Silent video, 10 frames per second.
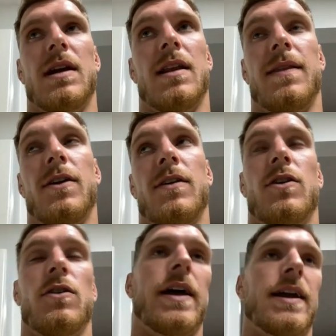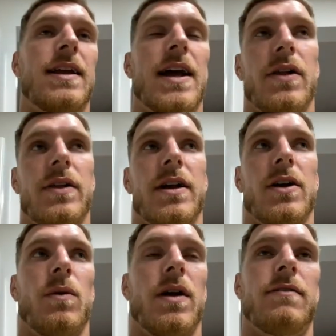And then they're like yelling
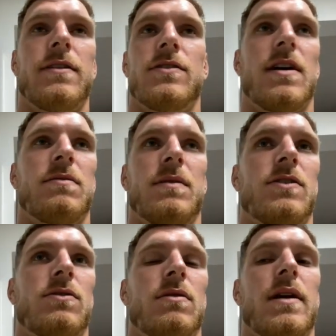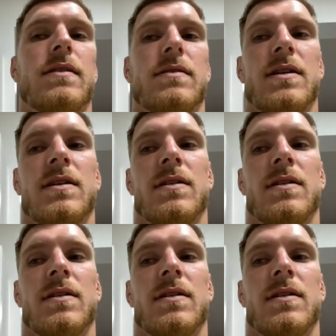or whatever. It drives me crazy.